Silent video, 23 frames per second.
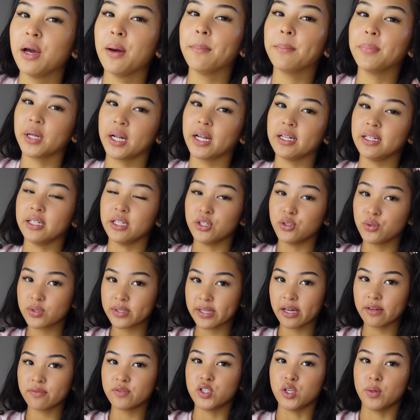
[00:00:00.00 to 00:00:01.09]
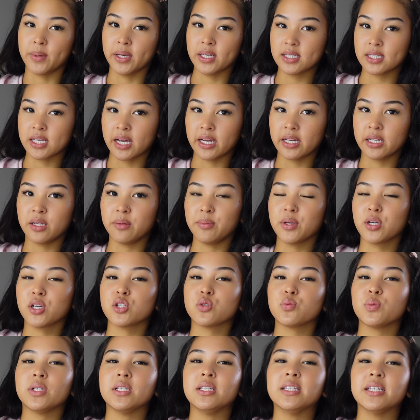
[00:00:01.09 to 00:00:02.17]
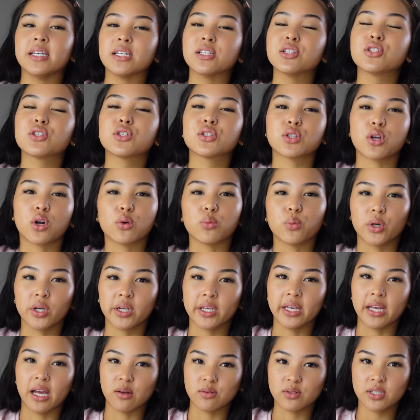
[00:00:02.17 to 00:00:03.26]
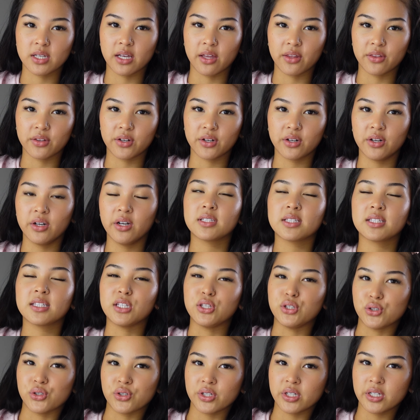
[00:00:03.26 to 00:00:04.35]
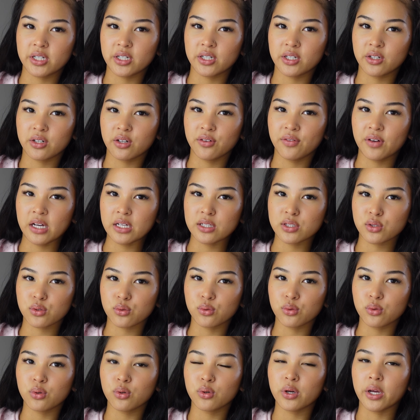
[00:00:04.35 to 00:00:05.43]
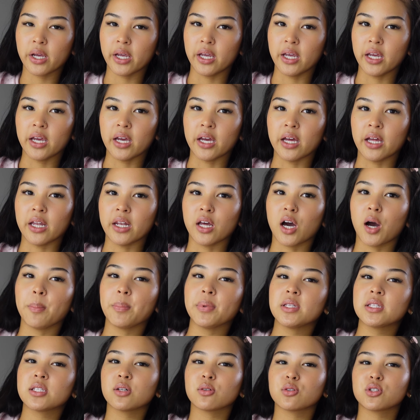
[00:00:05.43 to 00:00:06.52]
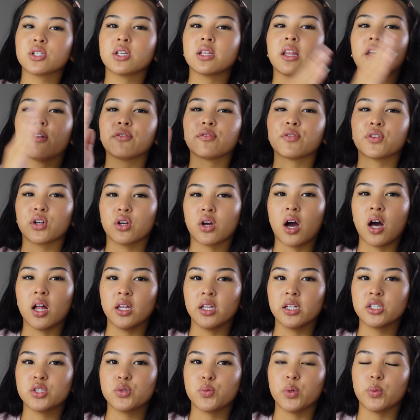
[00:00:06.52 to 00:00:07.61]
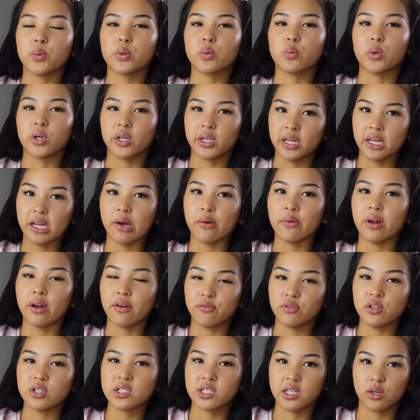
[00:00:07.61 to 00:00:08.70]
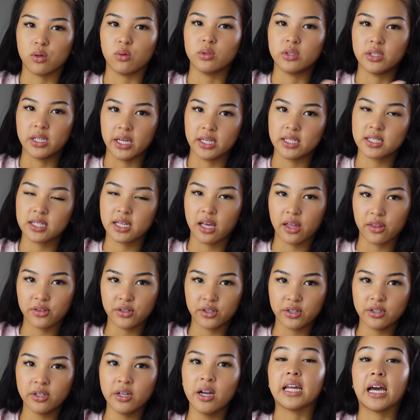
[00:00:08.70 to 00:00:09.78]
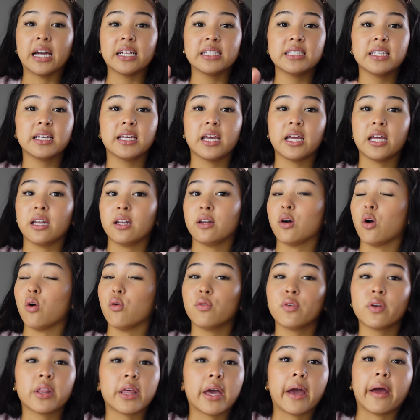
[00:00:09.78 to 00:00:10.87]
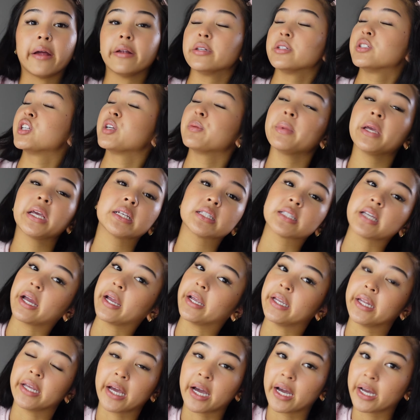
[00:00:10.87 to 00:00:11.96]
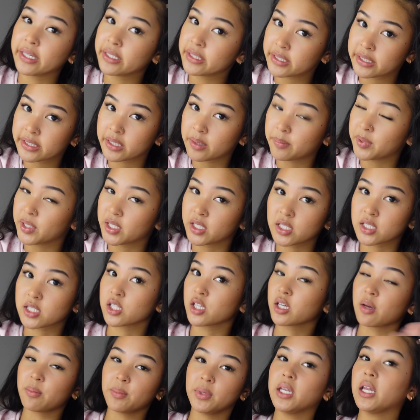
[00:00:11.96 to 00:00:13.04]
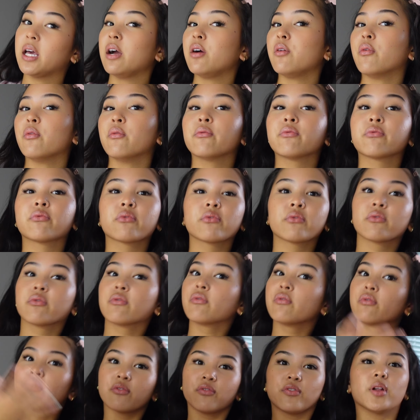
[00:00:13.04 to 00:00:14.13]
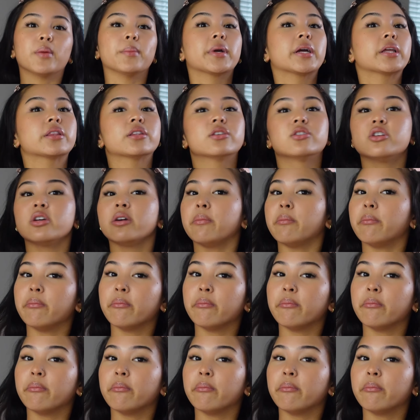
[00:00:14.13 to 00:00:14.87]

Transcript: But I did used to have gym anxiety because we did start working out together senior year of high school, and up until she left for college, we were working out every single day together. I had to get over that gym anxiety, guys, because look at me now, filming at the gym.